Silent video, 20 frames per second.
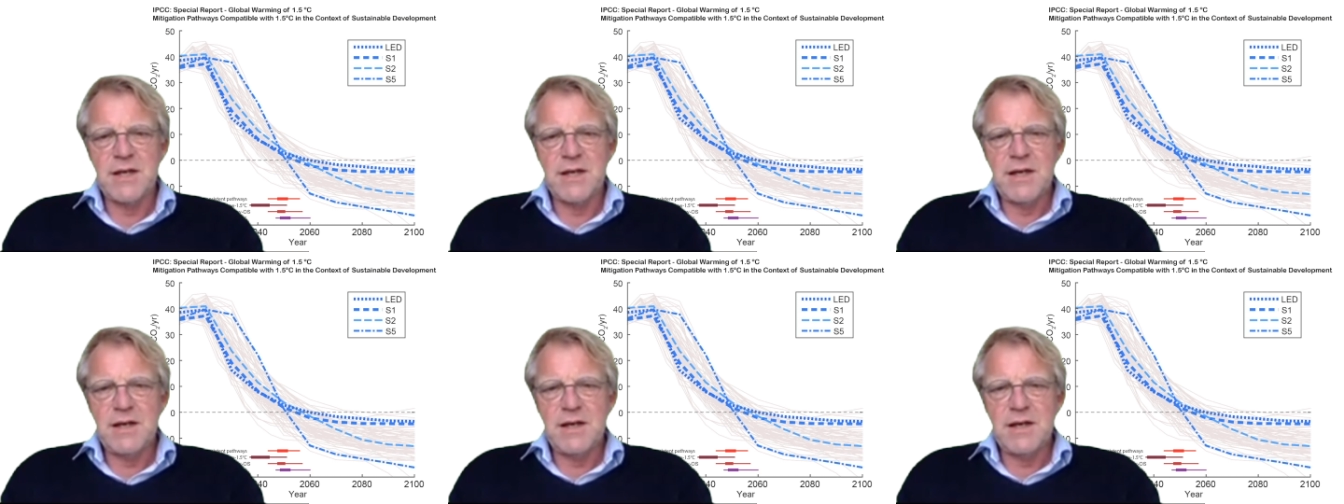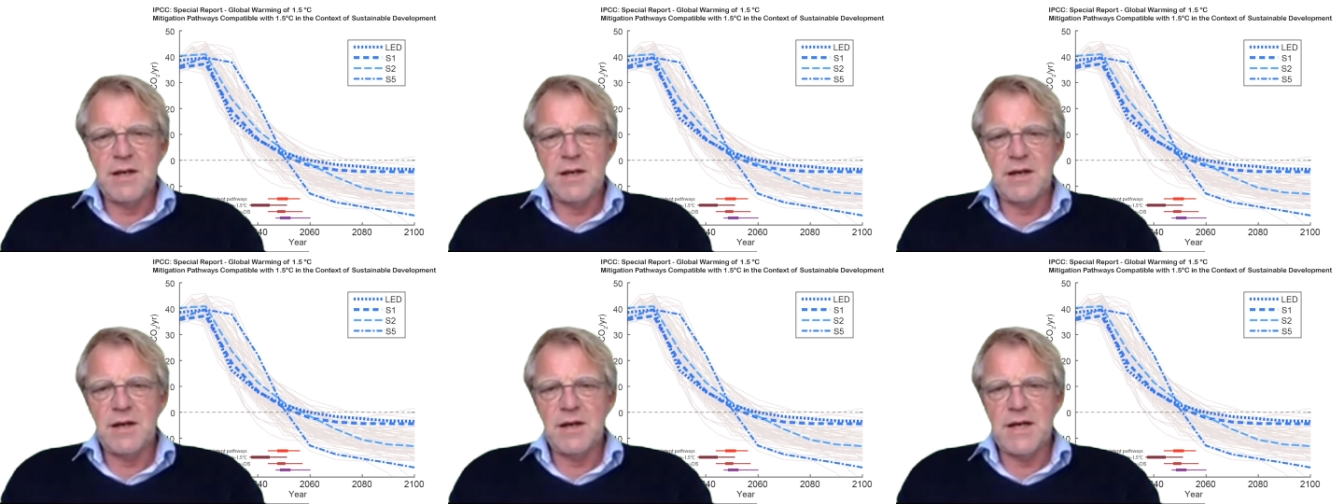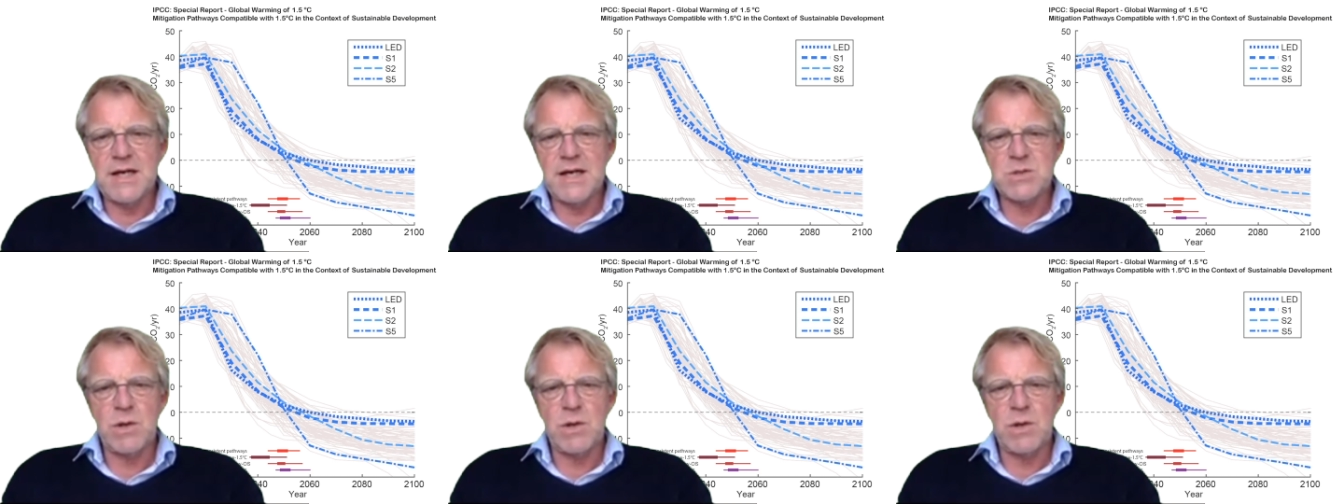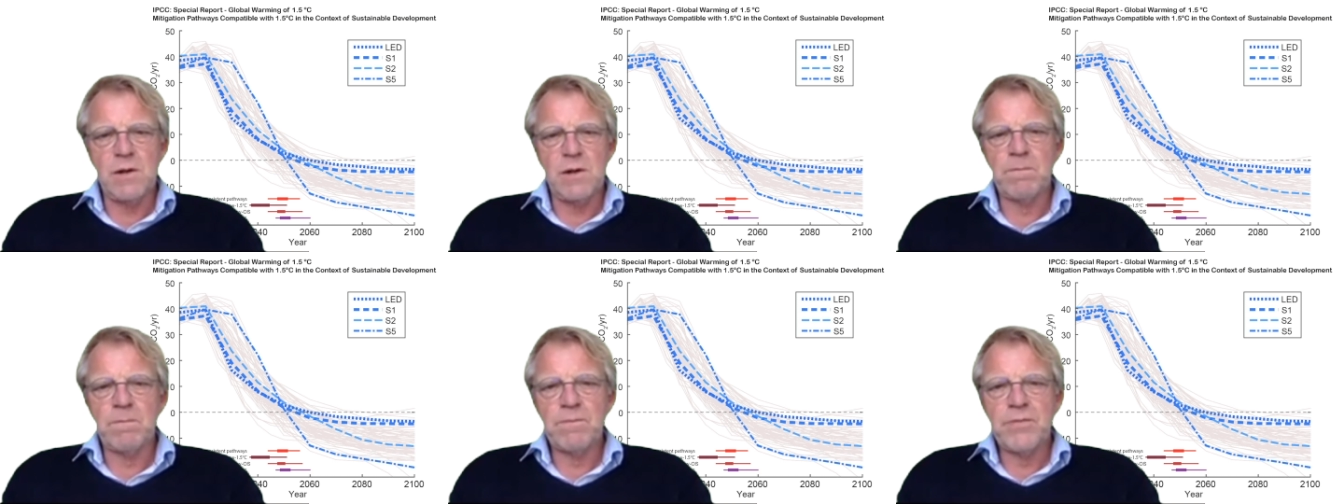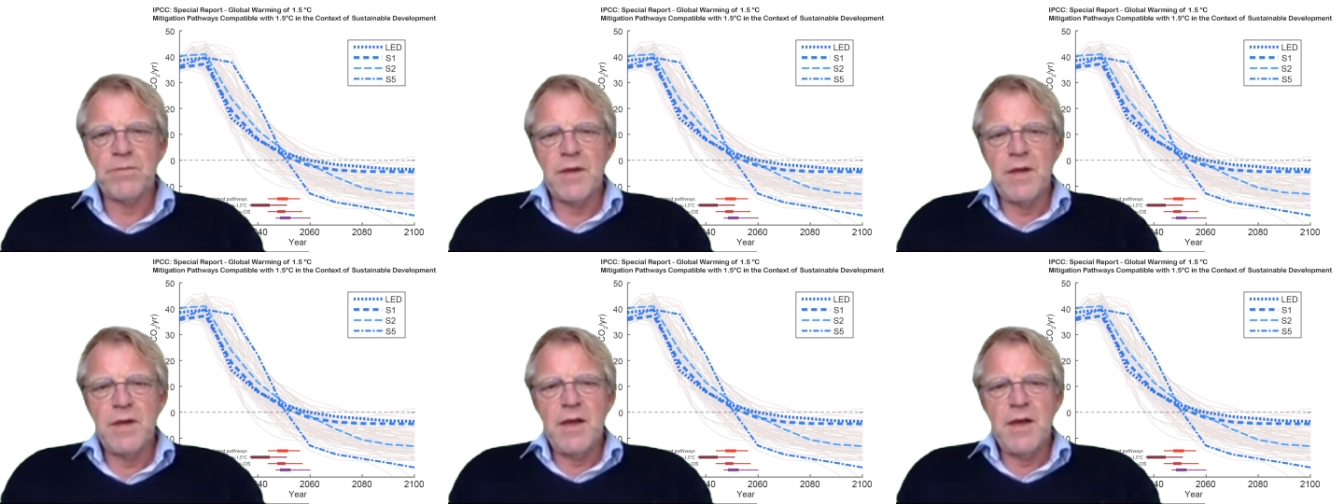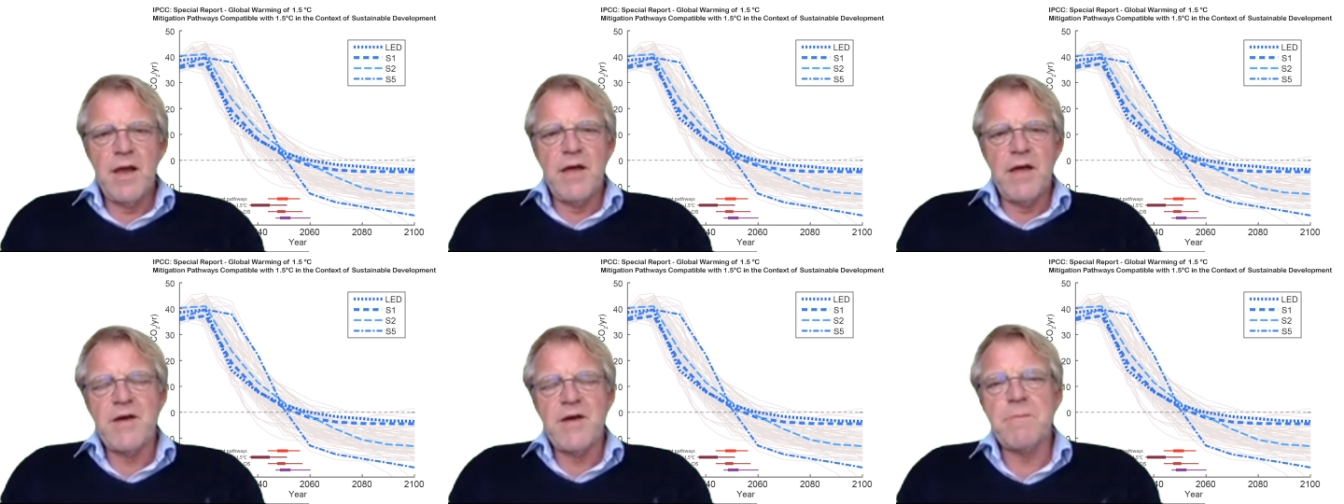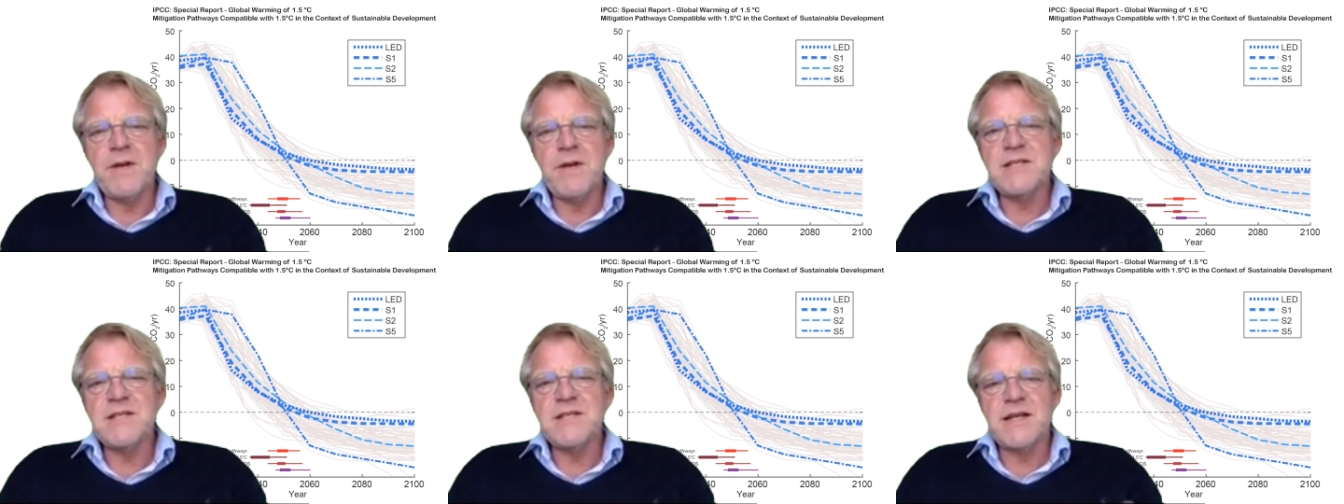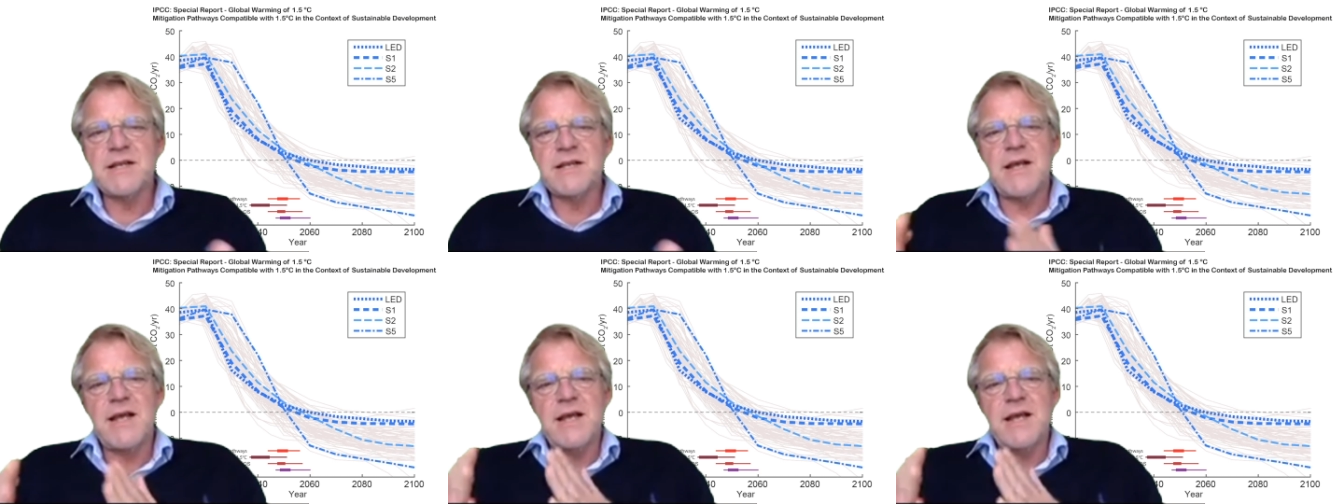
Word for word: uh, as well. And that means that